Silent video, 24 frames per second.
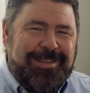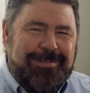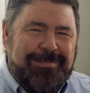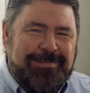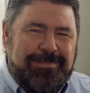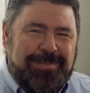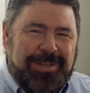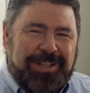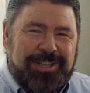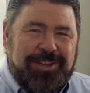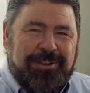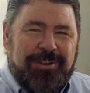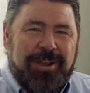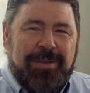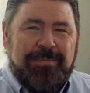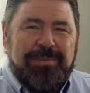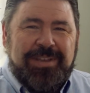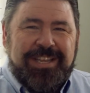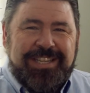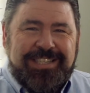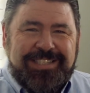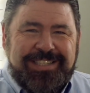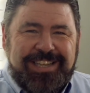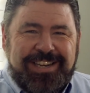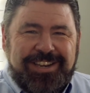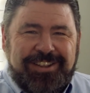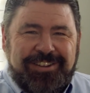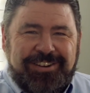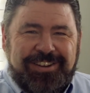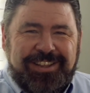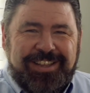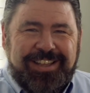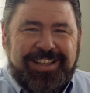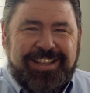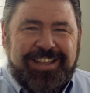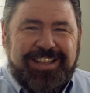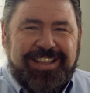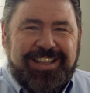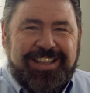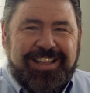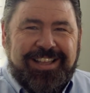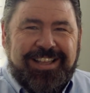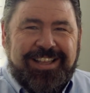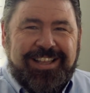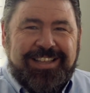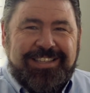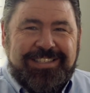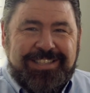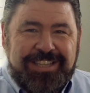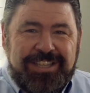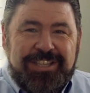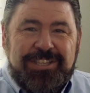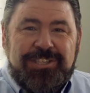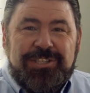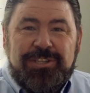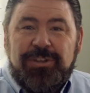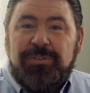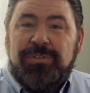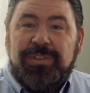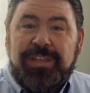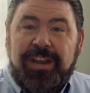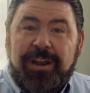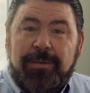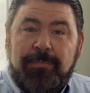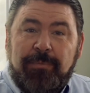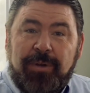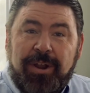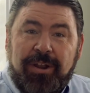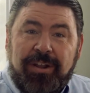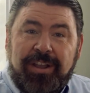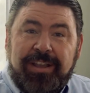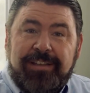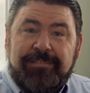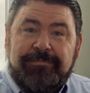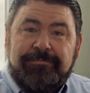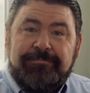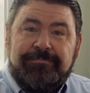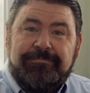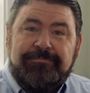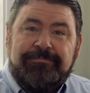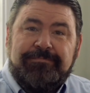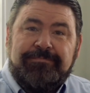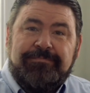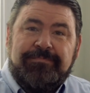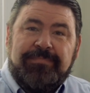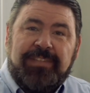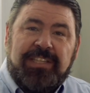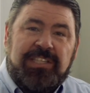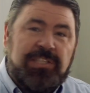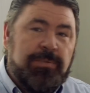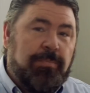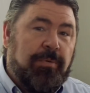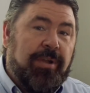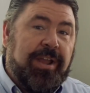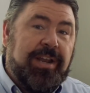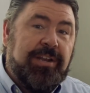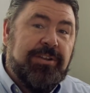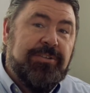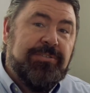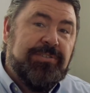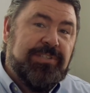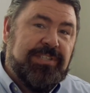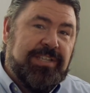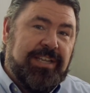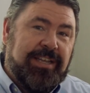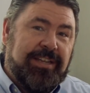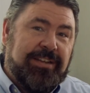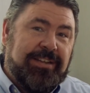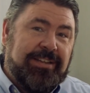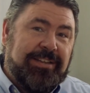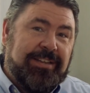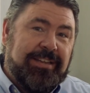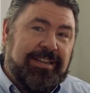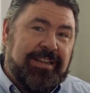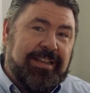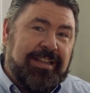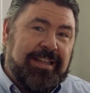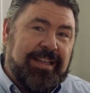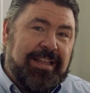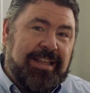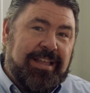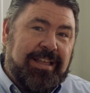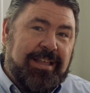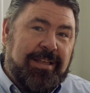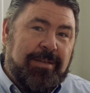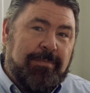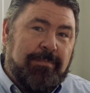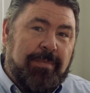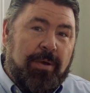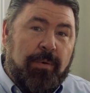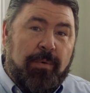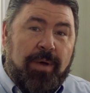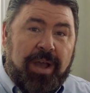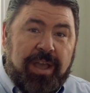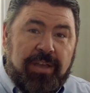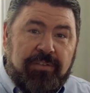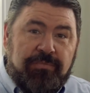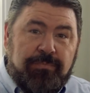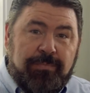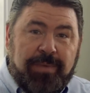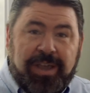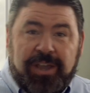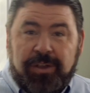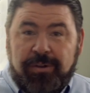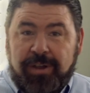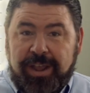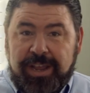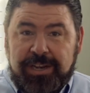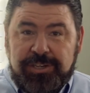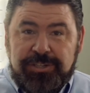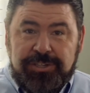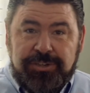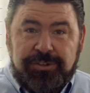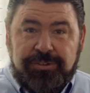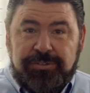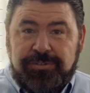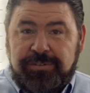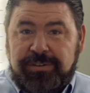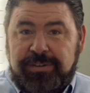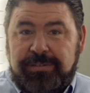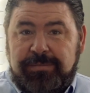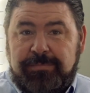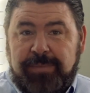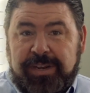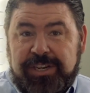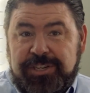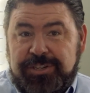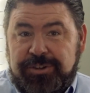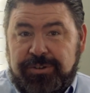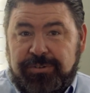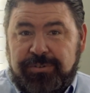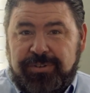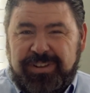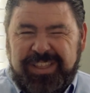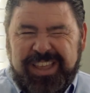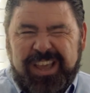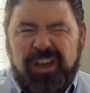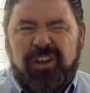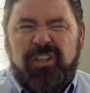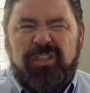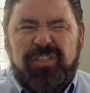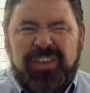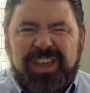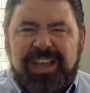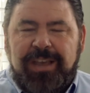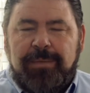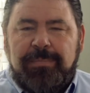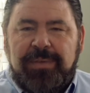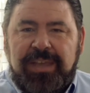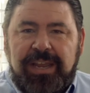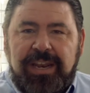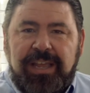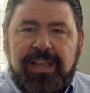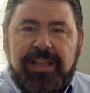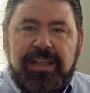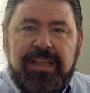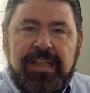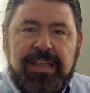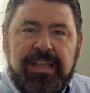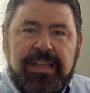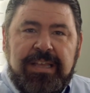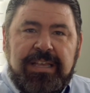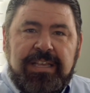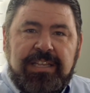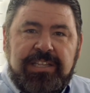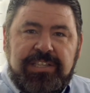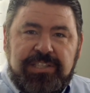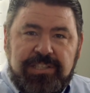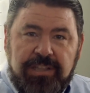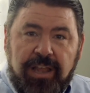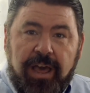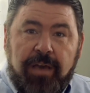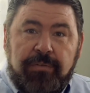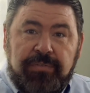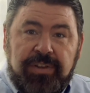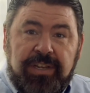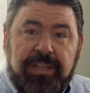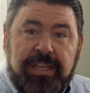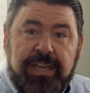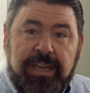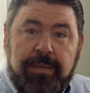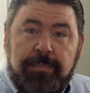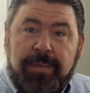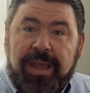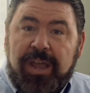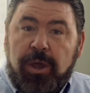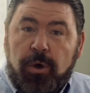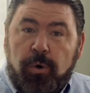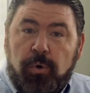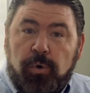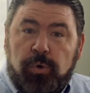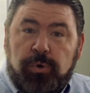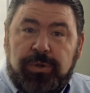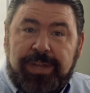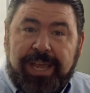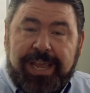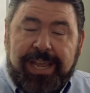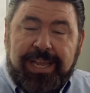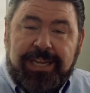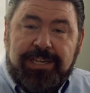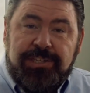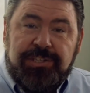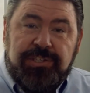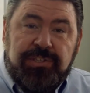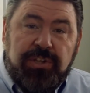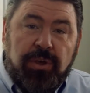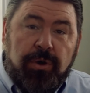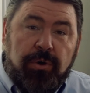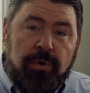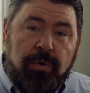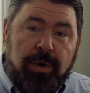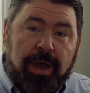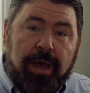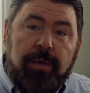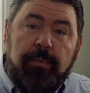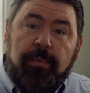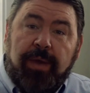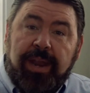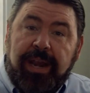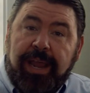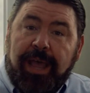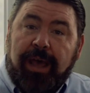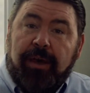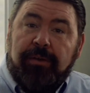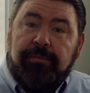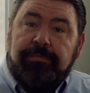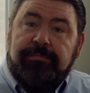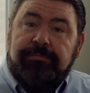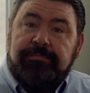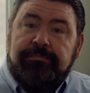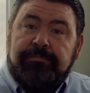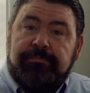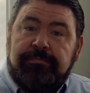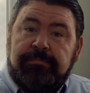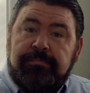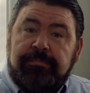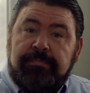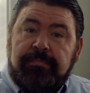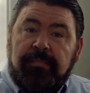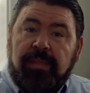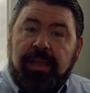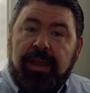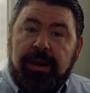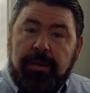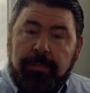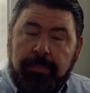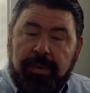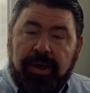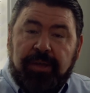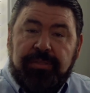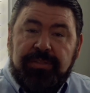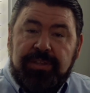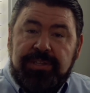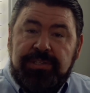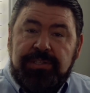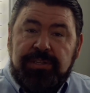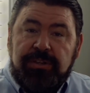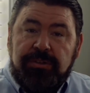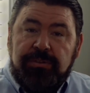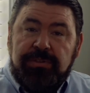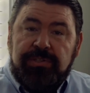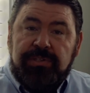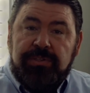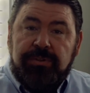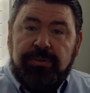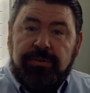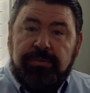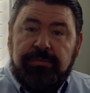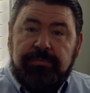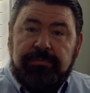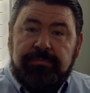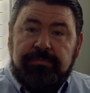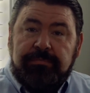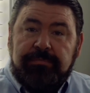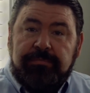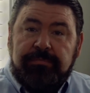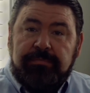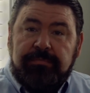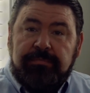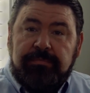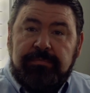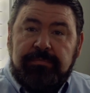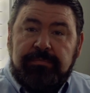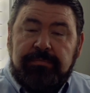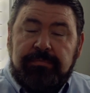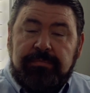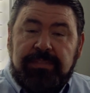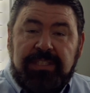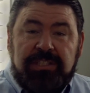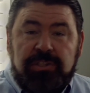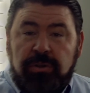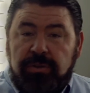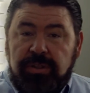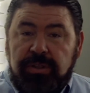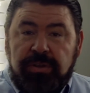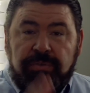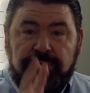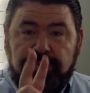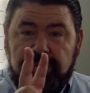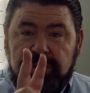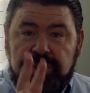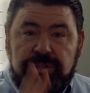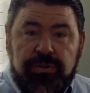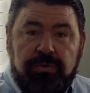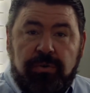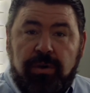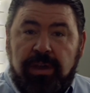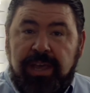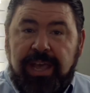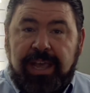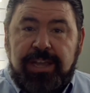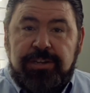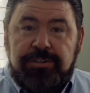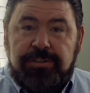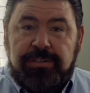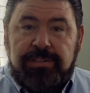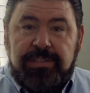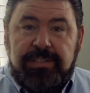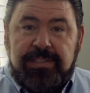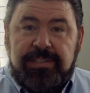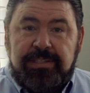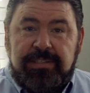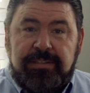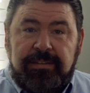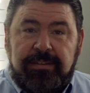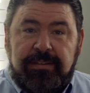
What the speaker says: Billy Graham continued. See the suit that I'm wearing? It's a brand new suit. My wife, my grandchildren, my children, they all think I'm getting slovenly in my old age. So I went out and I bought this new suit. It's only for 2 occasions.